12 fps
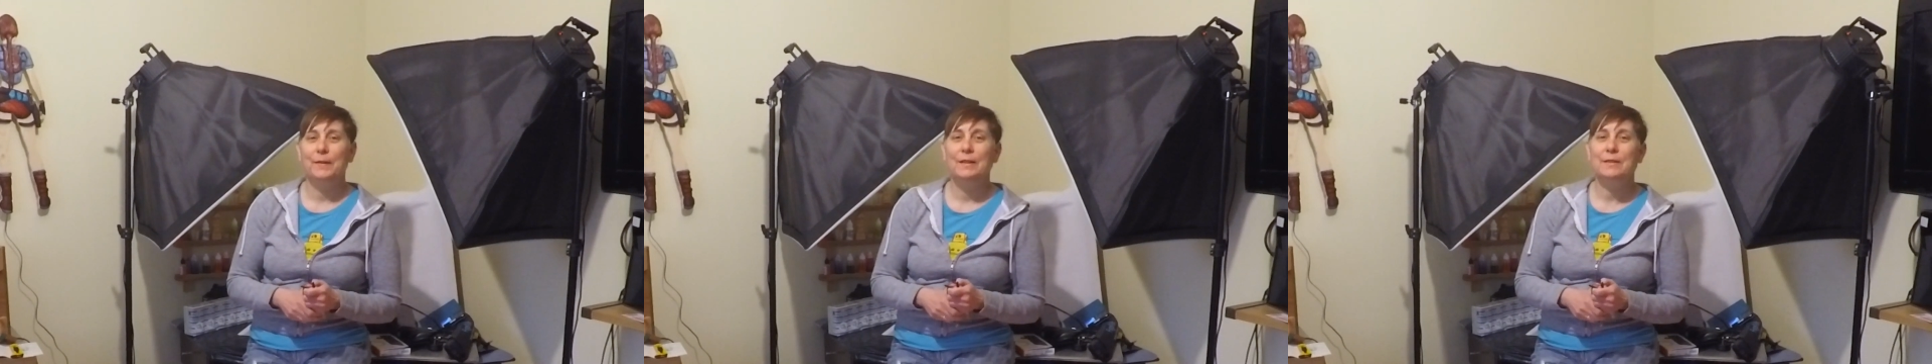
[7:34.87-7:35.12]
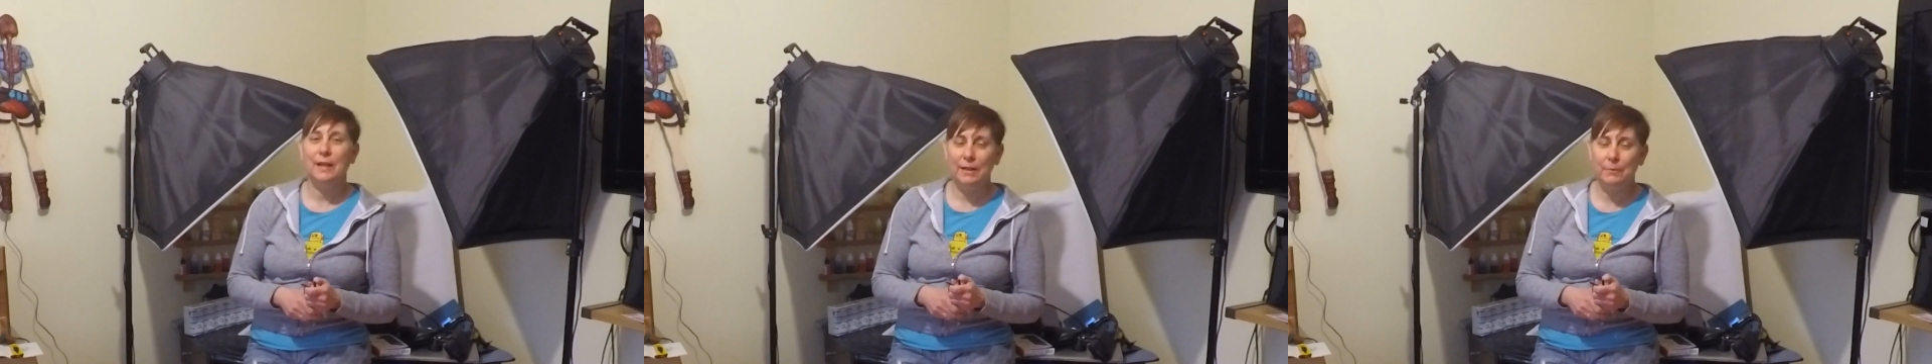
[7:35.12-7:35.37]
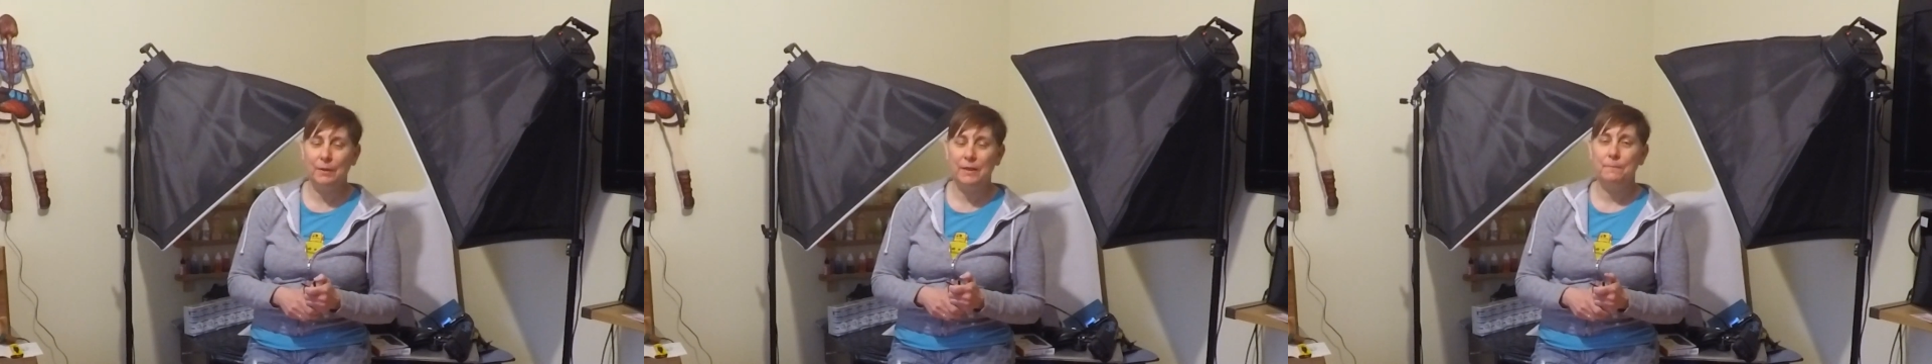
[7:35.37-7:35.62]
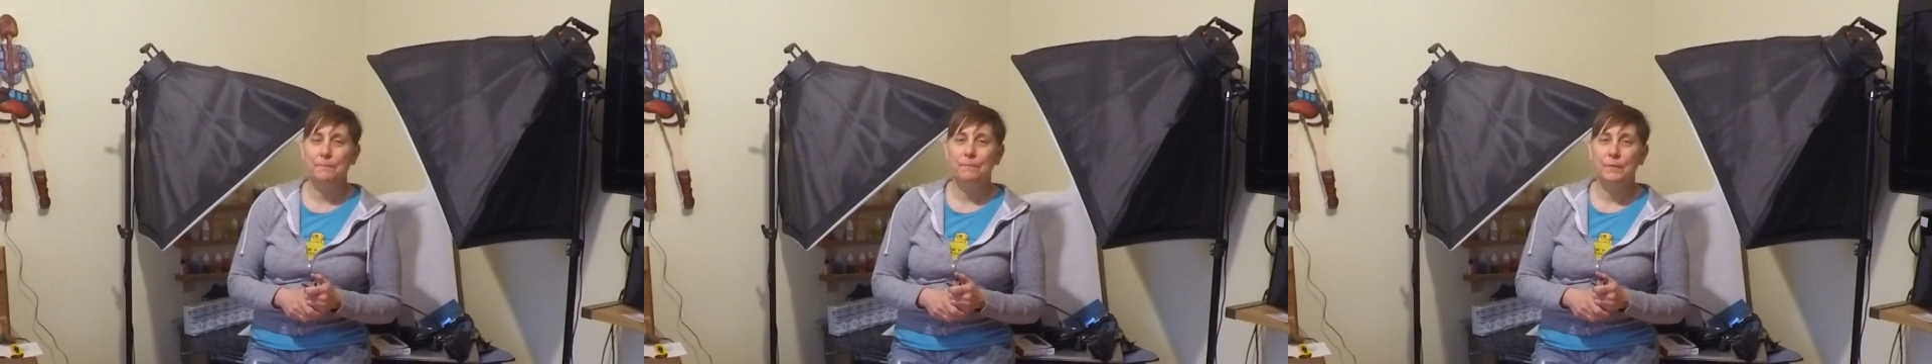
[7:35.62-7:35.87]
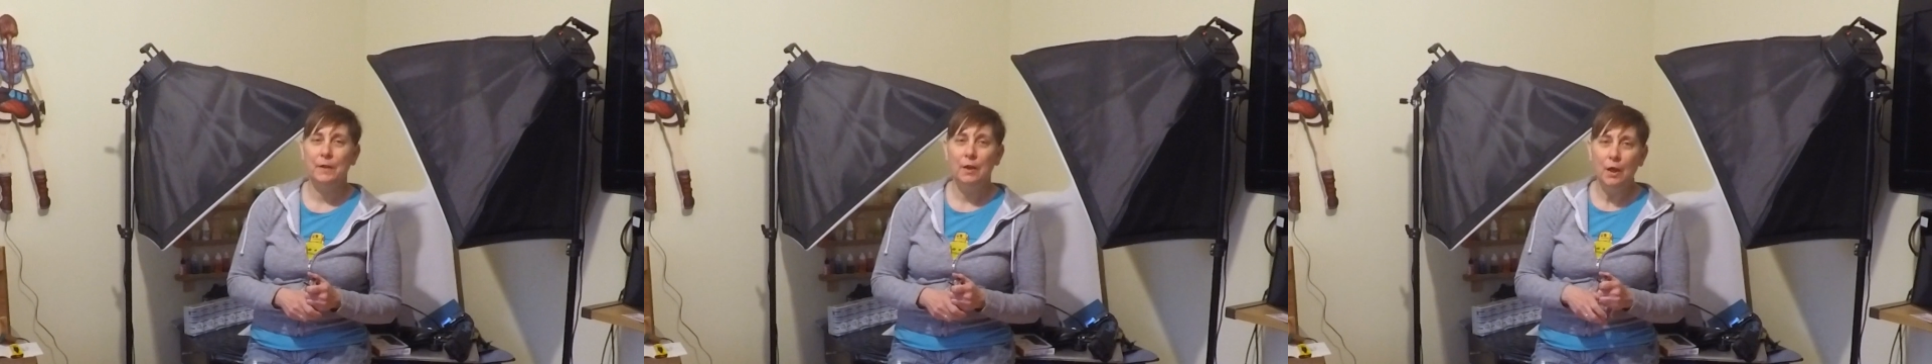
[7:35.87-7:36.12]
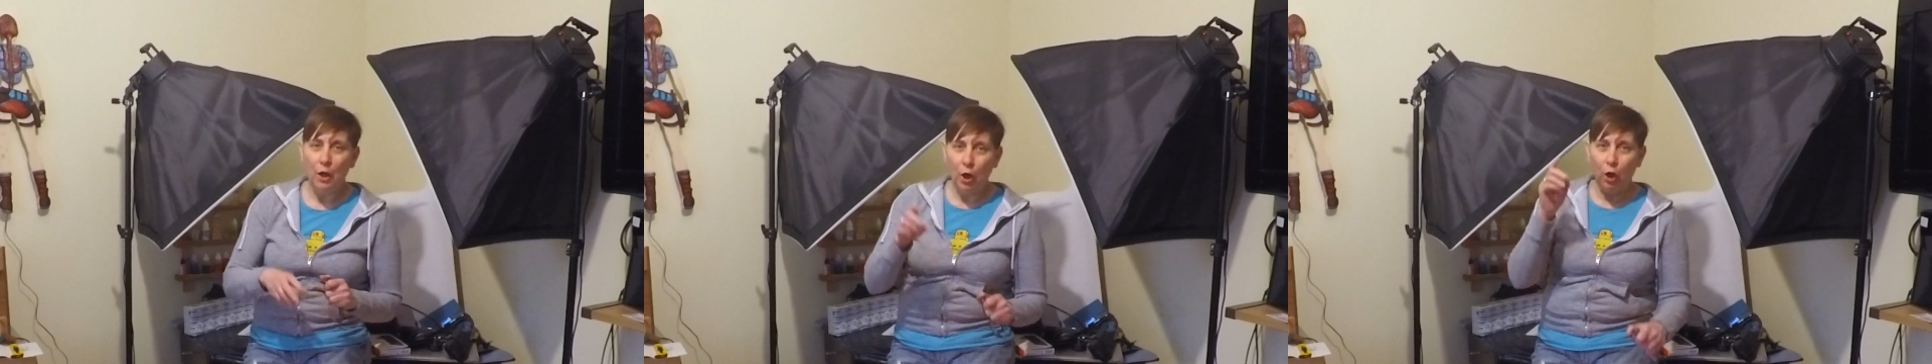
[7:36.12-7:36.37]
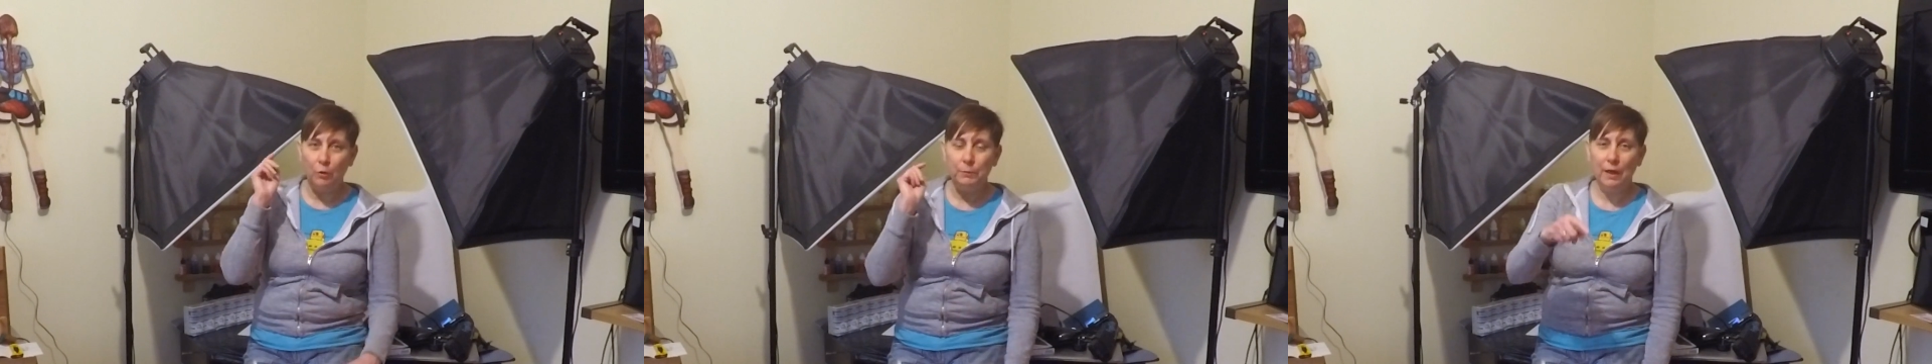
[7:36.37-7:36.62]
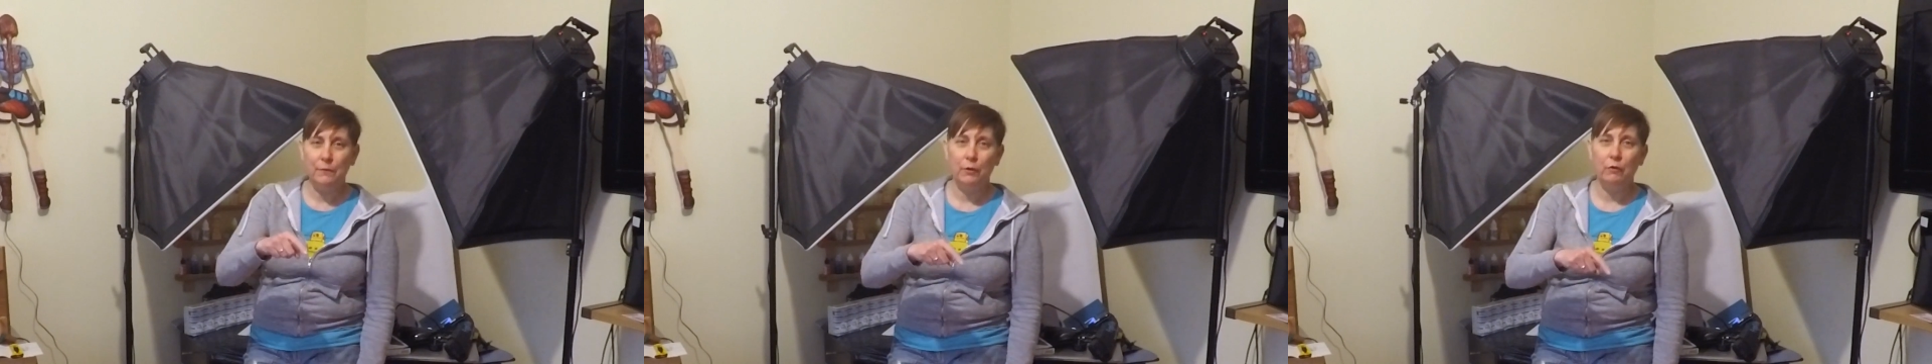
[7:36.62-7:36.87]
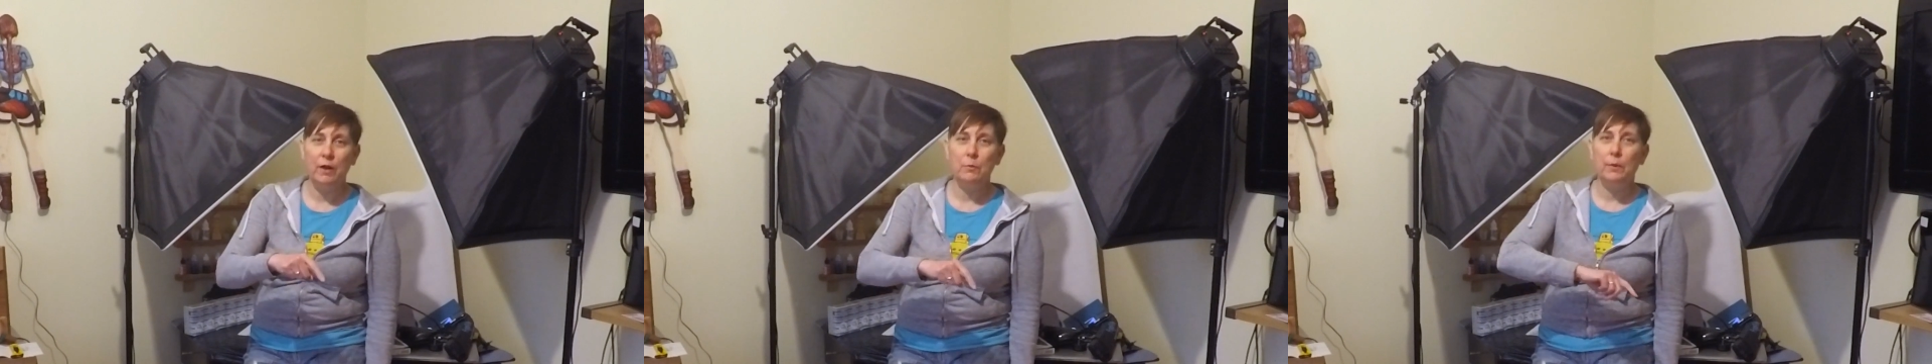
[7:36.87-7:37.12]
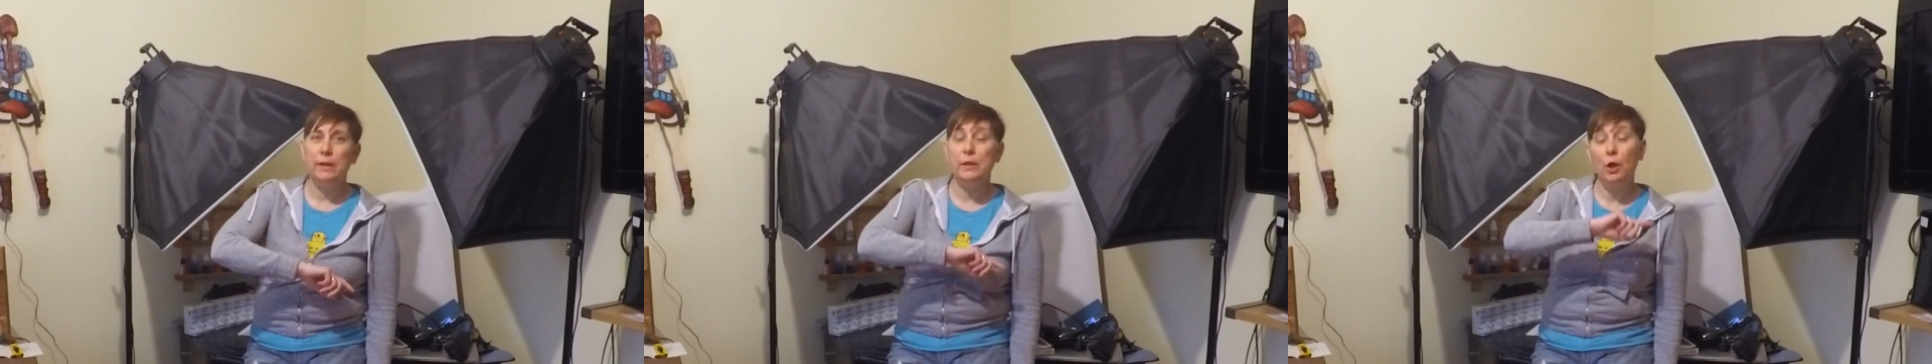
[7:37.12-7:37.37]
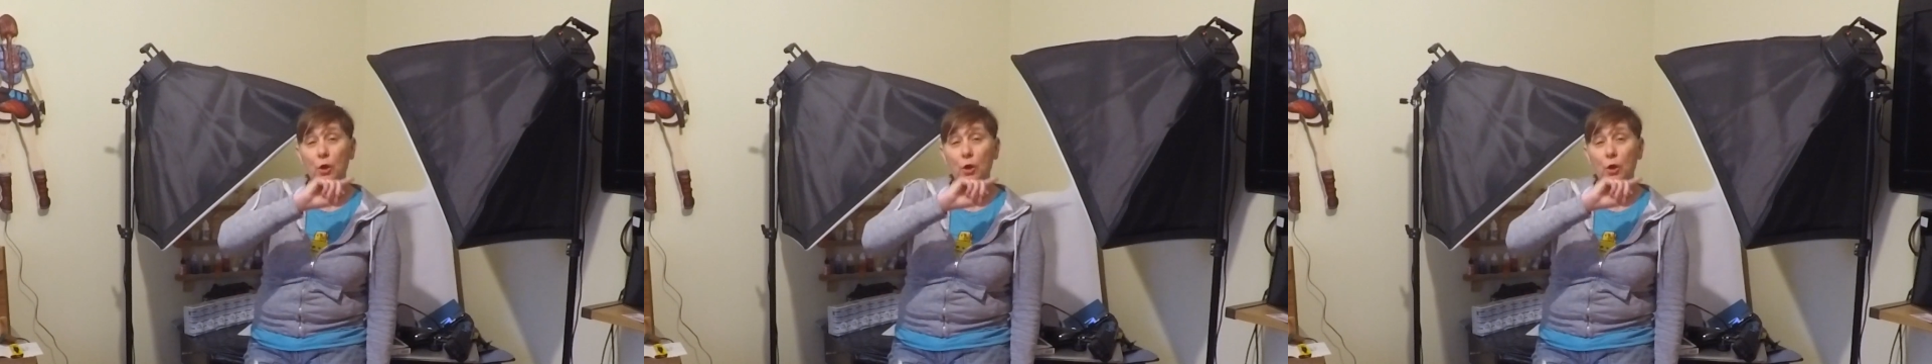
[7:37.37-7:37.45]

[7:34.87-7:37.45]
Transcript: So anyway, hope you have a great week.